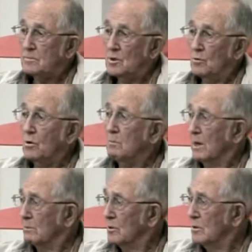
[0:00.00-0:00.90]

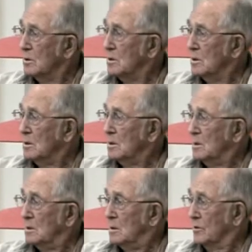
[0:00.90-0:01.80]
remember
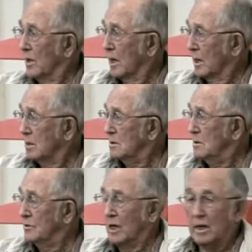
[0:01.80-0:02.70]
that.
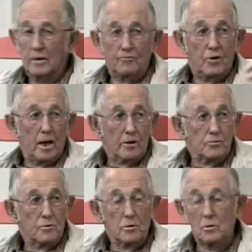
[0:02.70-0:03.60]
They had a
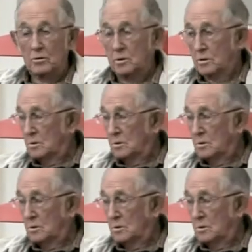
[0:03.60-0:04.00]
factory on the